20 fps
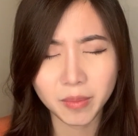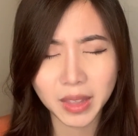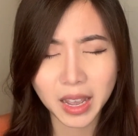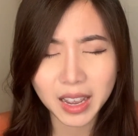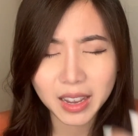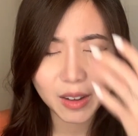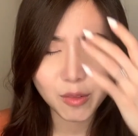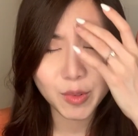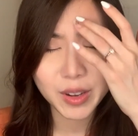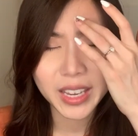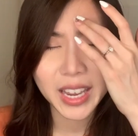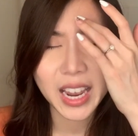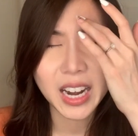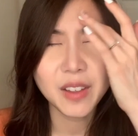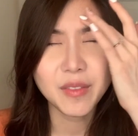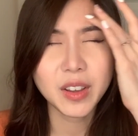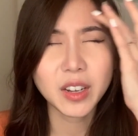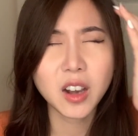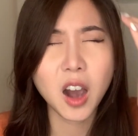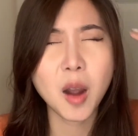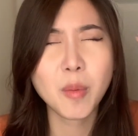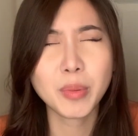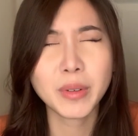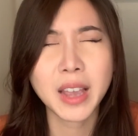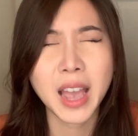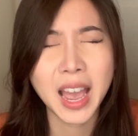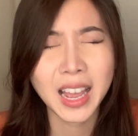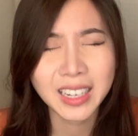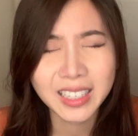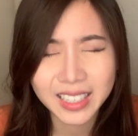that we can't even
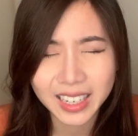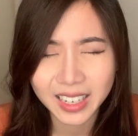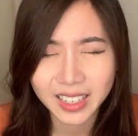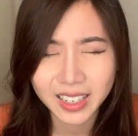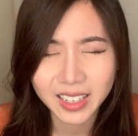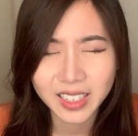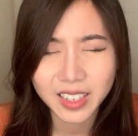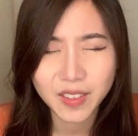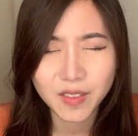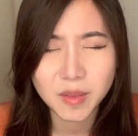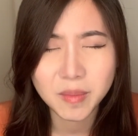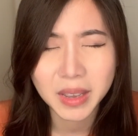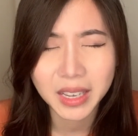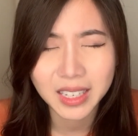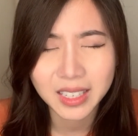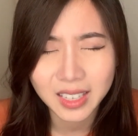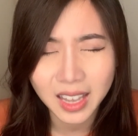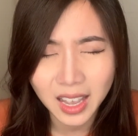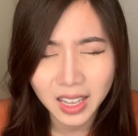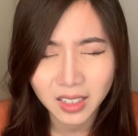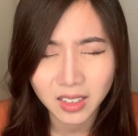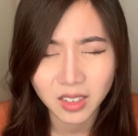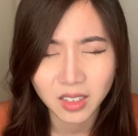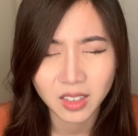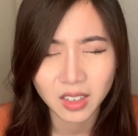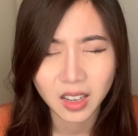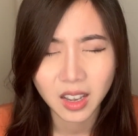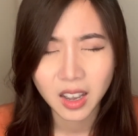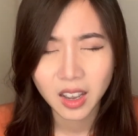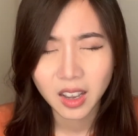comprehend it. It doesn't even make sense.